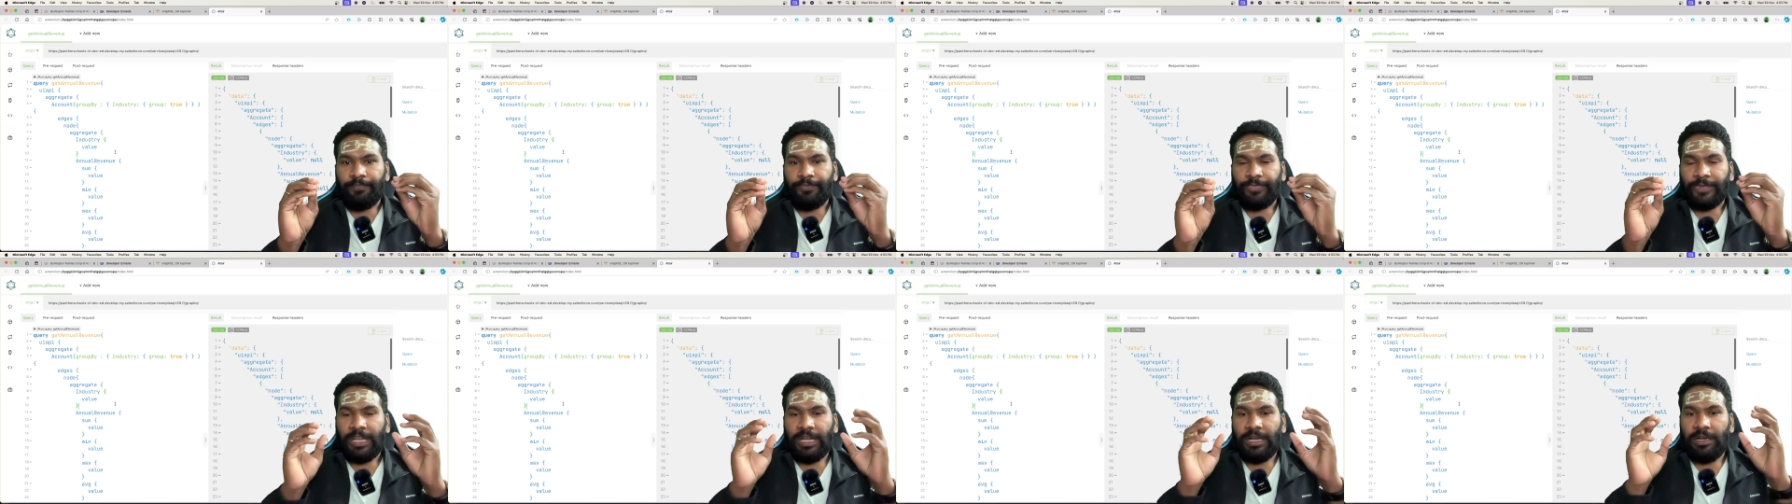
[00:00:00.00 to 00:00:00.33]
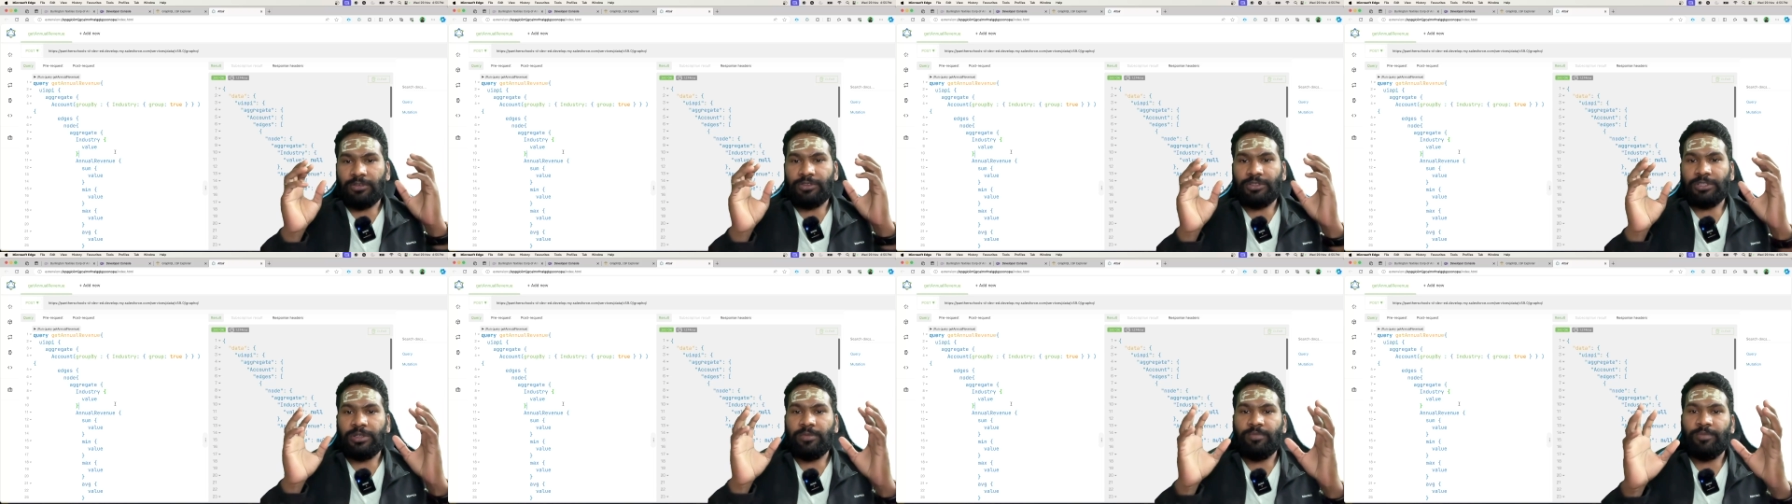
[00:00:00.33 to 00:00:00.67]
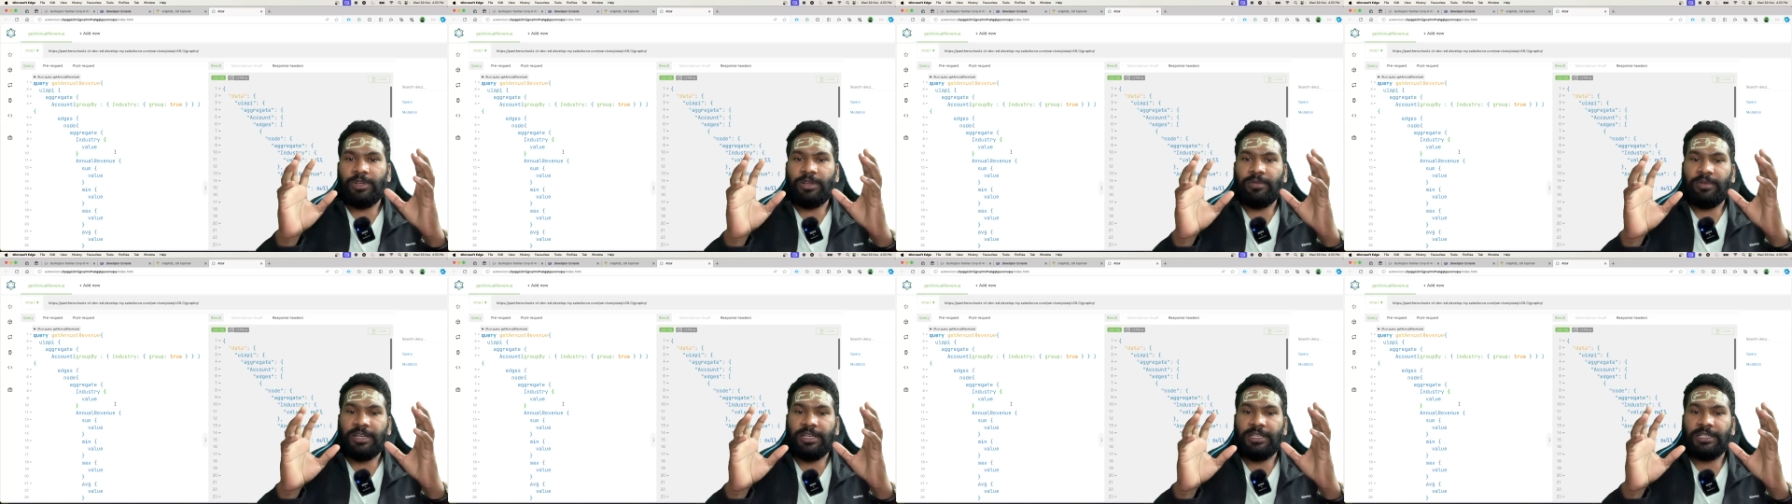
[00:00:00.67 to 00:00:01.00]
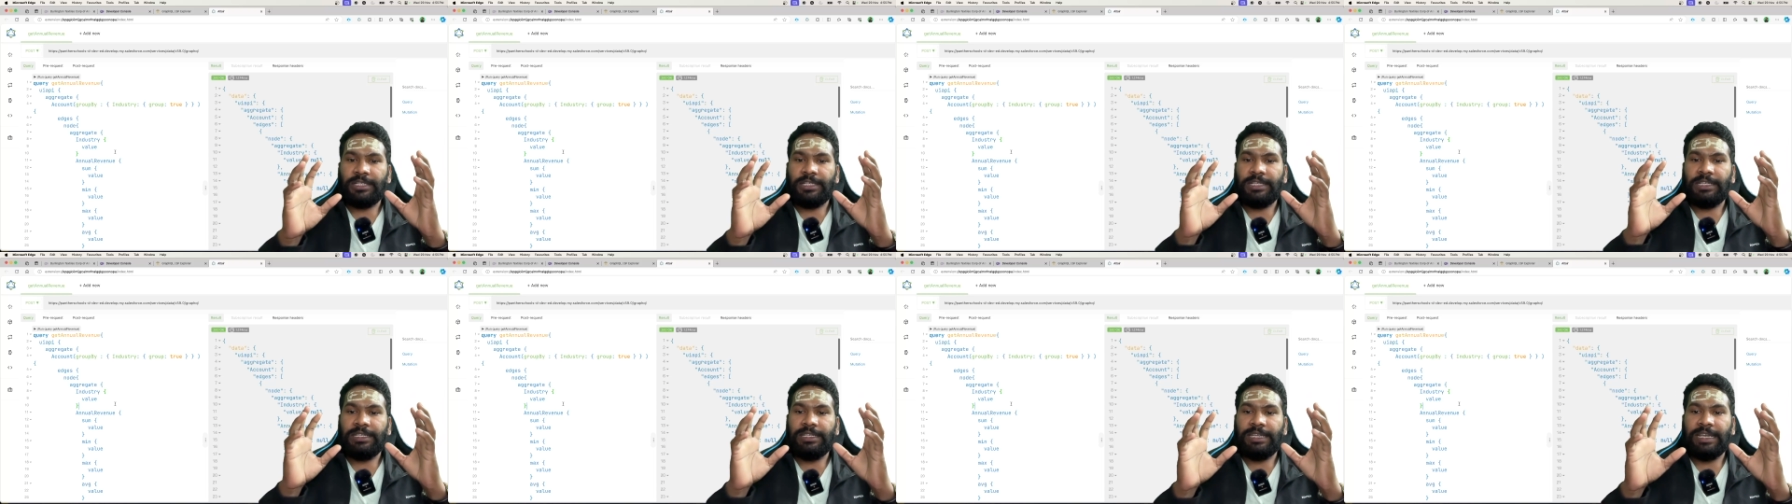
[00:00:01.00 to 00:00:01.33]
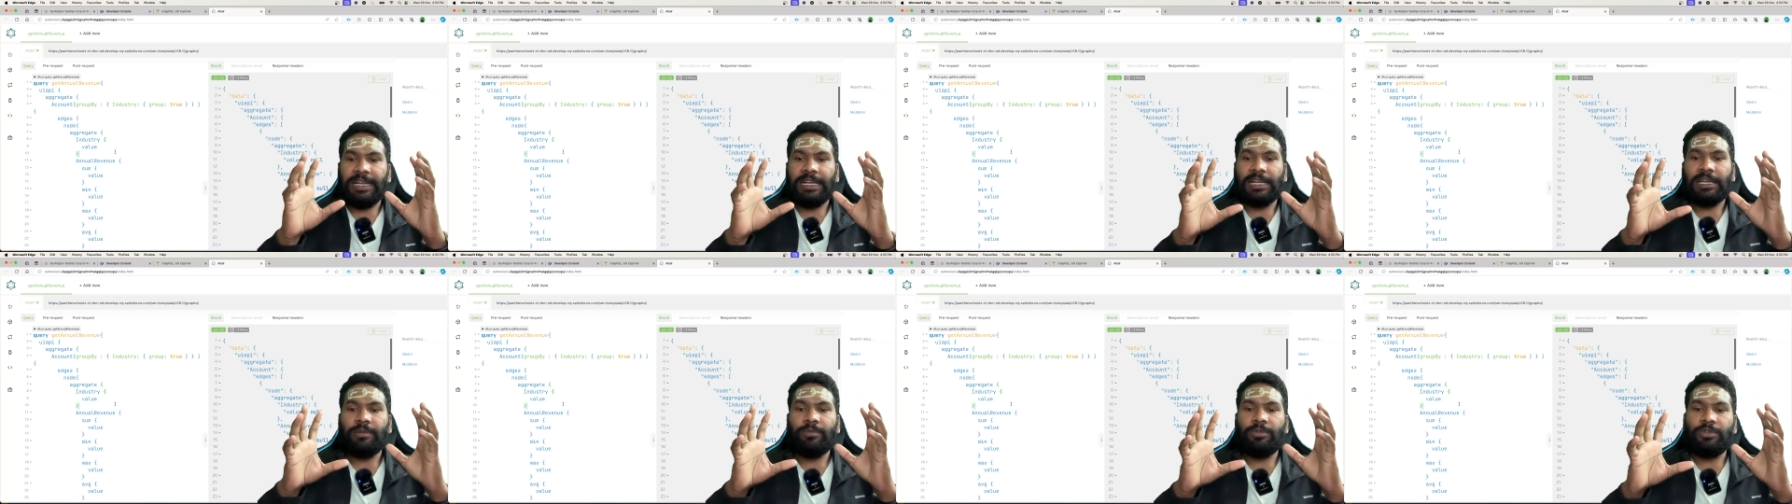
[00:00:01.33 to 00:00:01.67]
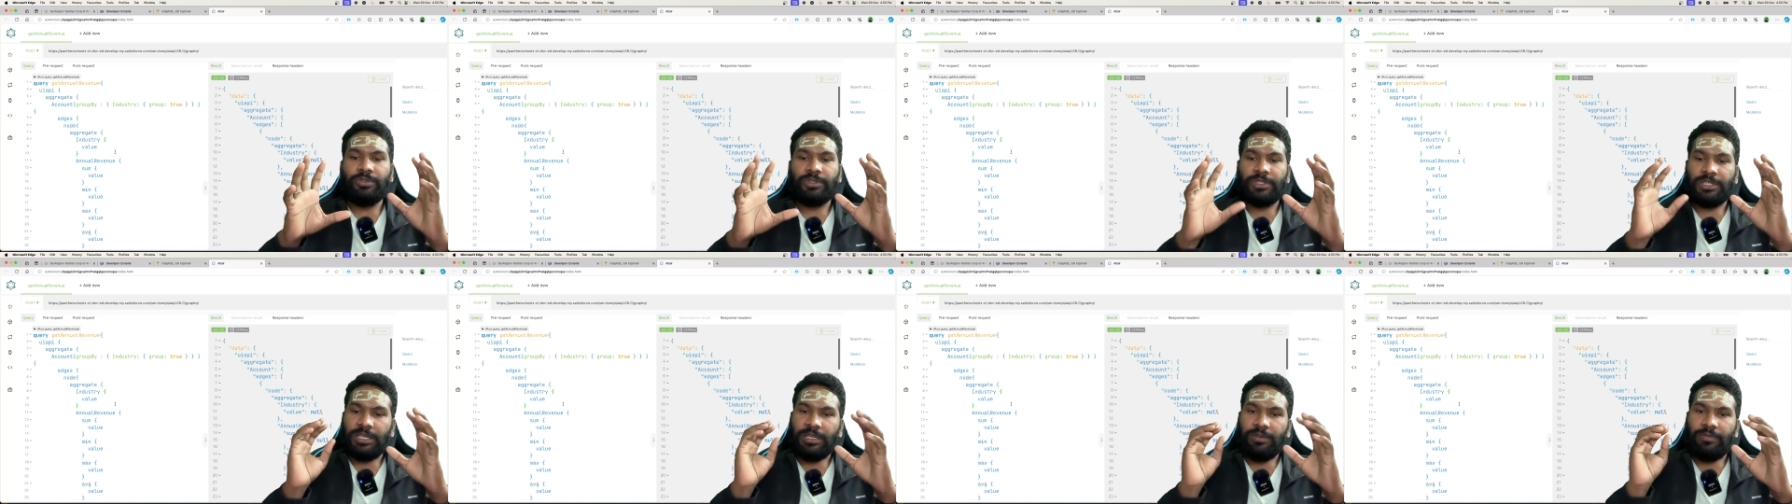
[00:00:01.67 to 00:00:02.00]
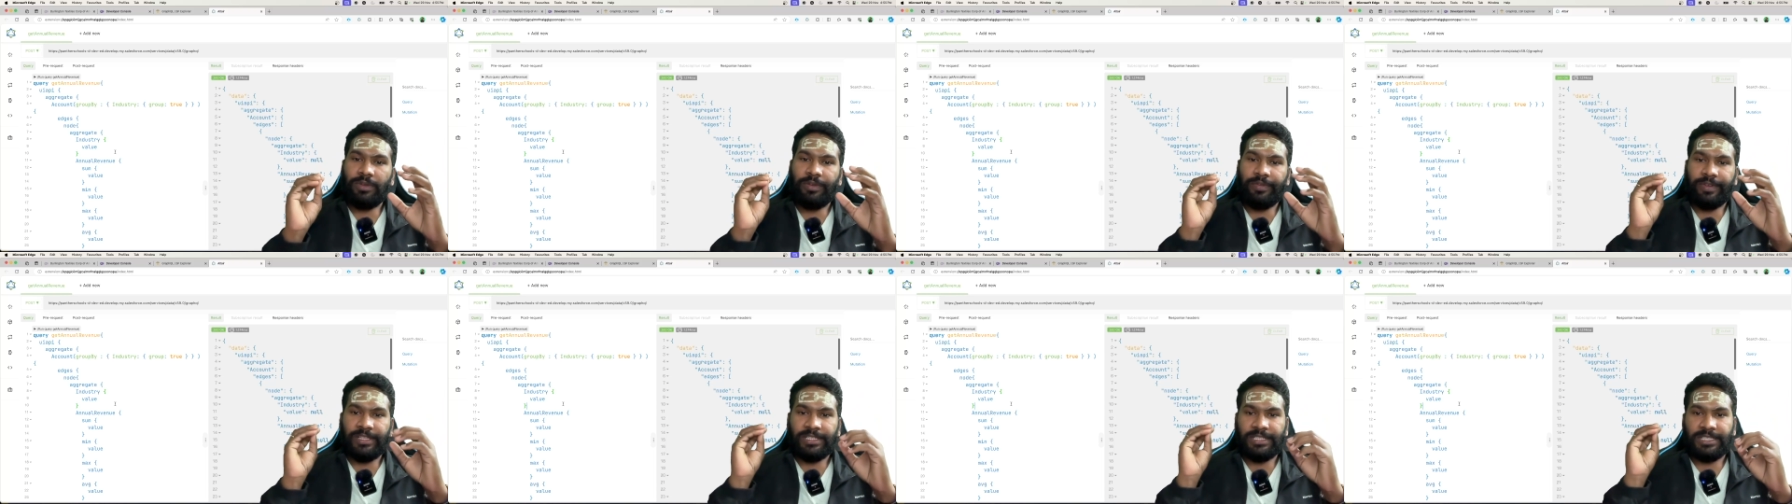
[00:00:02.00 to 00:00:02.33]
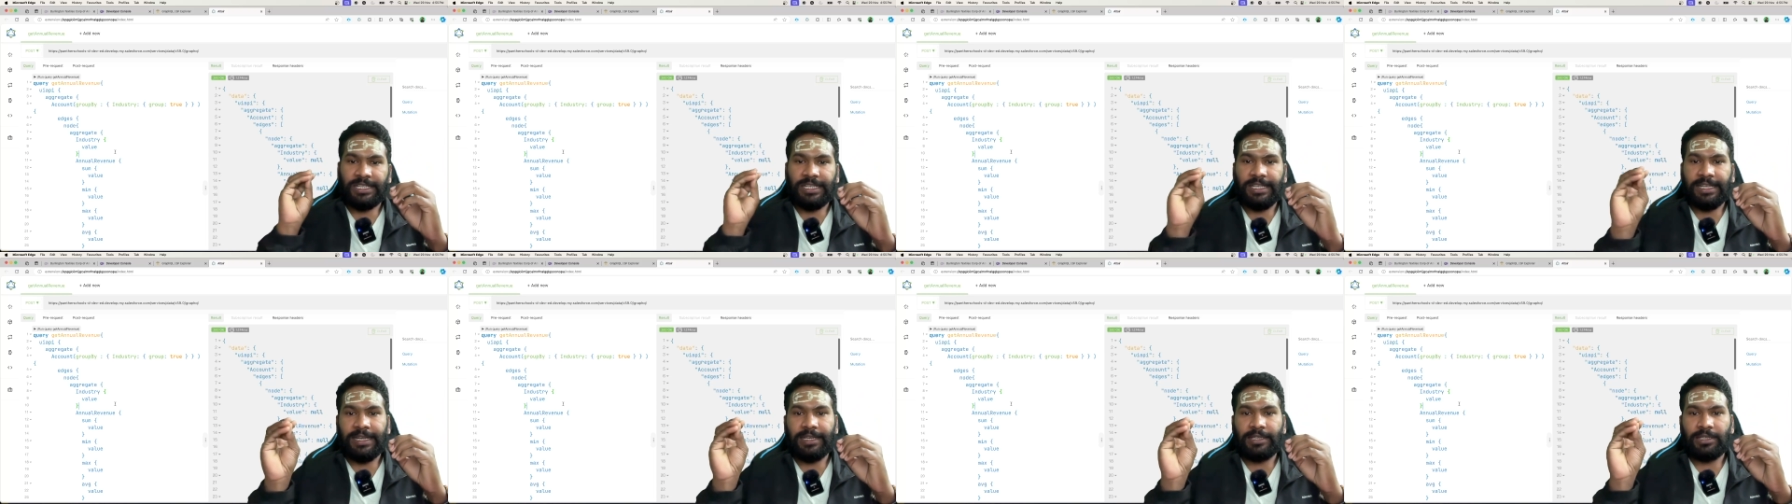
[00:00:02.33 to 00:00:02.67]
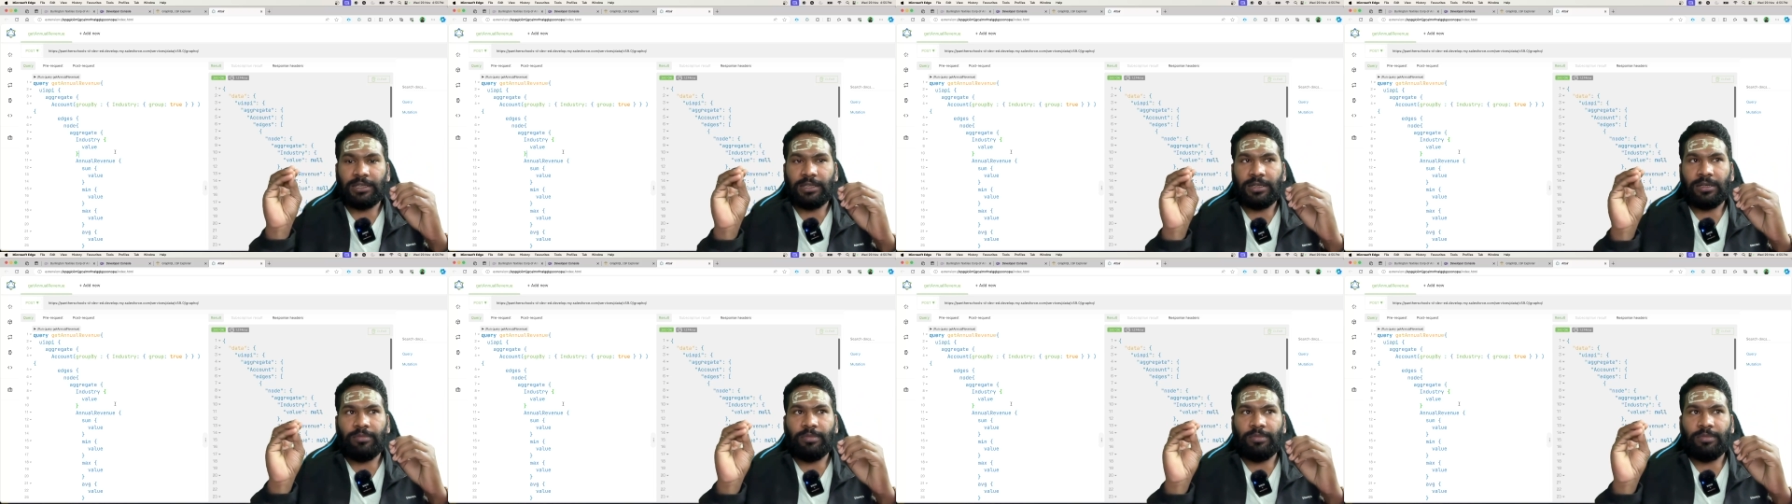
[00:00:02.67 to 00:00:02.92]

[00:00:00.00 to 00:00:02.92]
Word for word: How to implement in LWC, we will see later,